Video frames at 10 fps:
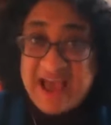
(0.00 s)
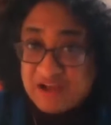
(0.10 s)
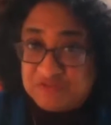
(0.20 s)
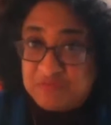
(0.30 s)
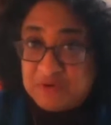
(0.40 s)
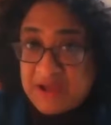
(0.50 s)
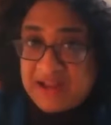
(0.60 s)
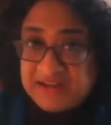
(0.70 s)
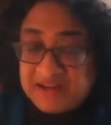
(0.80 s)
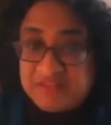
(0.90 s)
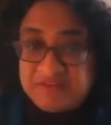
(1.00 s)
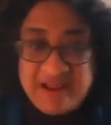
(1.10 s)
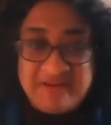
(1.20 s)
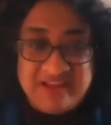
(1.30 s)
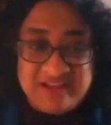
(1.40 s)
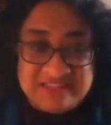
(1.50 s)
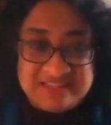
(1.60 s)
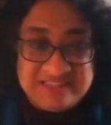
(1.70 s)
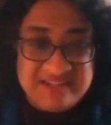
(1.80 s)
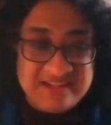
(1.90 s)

out of Wuhan and other areas.